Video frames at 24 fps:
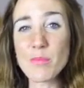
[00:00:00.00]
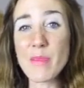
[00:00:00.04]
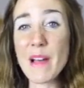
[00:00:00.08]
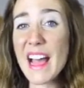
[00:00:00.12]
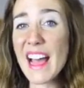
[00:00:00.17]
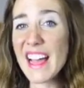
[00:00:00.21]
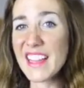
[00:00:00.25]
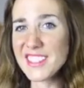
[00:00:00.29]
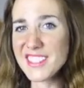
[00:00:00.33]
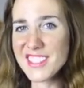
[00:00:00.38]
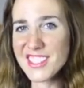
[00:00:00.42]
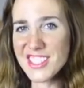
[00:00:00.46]

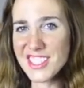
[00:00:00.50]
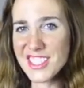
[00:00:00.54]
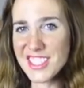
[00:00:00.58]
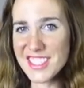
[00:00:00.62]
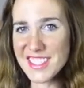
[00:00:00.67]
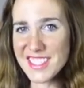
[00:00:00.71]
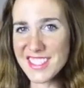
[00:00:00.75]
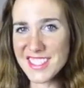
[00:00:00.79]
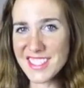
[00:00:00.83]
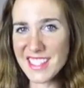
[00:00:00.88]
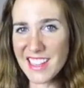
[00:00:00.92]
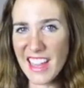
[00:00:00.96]

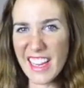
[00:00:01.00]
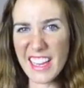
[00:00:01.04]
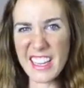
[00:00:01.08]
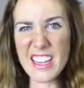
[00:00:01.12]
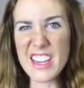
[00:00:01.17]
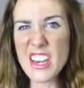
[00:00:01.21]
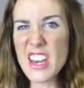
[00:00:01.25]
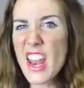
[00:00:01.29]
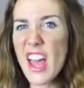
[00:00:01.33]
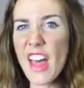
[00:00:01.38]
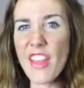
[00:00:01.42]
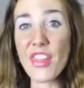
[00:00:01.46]
passages like
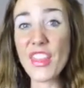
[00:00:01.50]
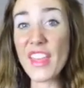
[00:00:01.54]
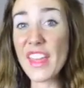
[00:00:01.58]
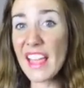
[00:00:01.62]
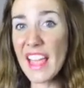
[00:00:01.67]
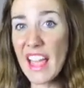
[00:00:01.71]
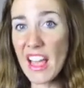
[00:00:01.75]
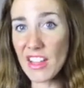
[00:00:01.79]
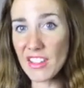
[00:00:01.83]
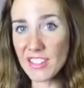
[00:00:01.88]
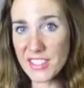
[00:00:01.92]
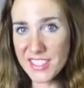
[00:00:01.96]
nothing
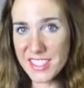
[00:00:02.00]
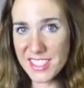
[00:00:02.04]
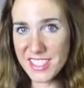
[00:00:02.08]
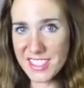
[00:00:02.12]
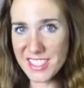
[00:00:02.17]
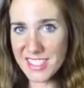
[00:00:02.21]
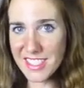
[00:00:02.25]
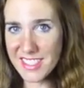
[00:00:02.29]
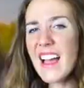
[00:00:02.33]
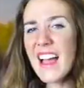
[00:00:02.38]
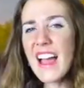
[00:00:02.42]
else.